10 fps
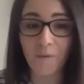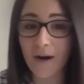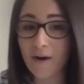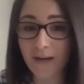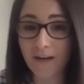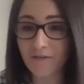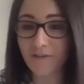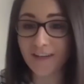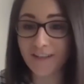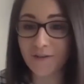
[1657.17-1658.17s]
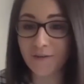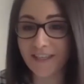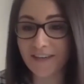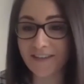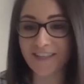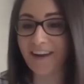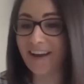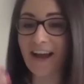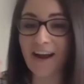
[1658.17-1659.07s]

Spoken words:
Where am I going to find a new associate?